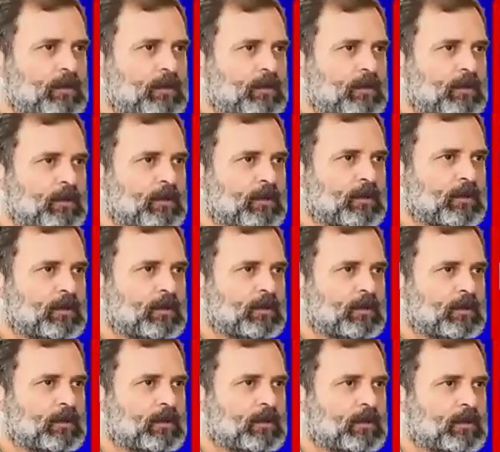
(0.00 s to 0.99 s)

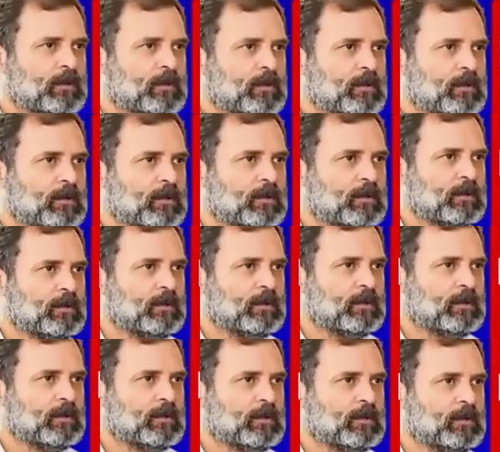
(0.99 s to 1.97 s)

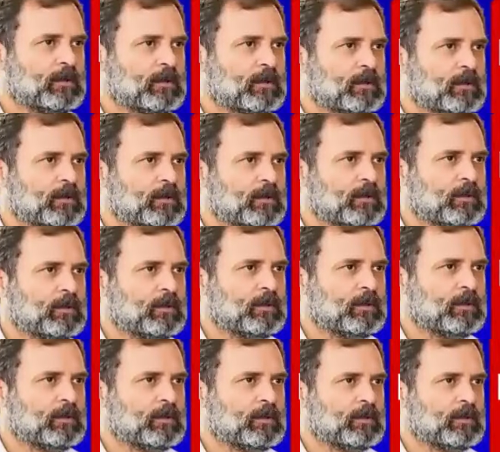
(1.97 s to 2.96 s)

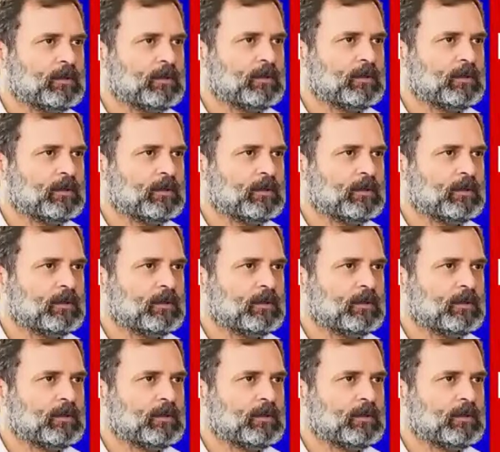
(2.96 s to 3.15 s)
This person isn't speaking.